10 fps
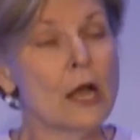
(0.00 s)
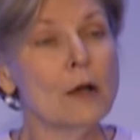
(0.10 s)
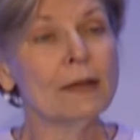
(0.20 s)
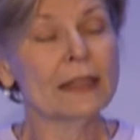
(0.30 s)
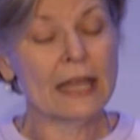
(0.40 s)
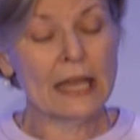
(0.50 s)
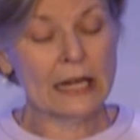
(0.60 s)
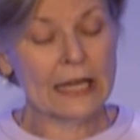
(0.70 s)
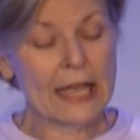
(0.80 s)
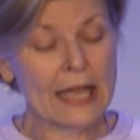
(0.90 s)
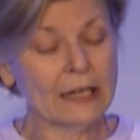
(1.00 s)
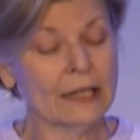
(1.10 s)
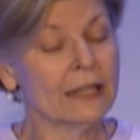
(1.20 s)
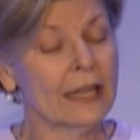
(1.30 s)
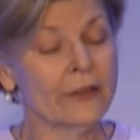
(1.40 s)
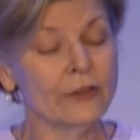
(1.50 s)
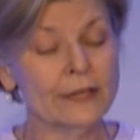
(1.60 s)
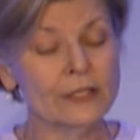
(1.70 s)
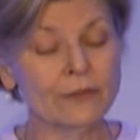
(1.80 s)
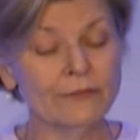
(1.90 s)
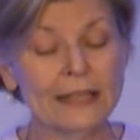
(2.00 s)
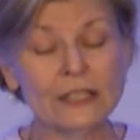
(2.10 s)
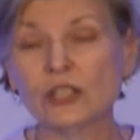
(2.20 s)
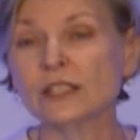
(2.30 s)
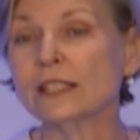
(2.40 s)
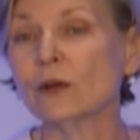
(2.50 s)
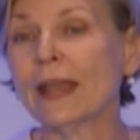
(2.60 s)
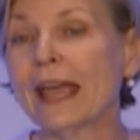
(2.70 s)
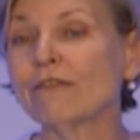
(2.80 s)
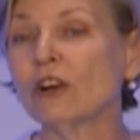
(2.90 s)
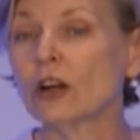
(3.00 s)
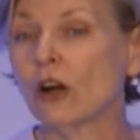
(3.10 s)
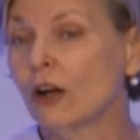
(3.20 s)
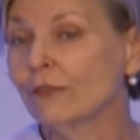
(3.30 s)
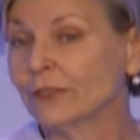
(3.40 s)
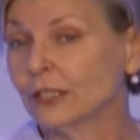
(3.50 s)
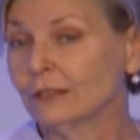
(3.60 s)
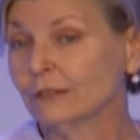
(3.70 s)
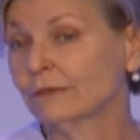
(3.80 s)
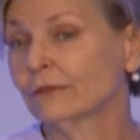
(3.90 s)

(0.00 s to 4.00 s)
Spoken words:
But then again, the other interventions that we have on offer,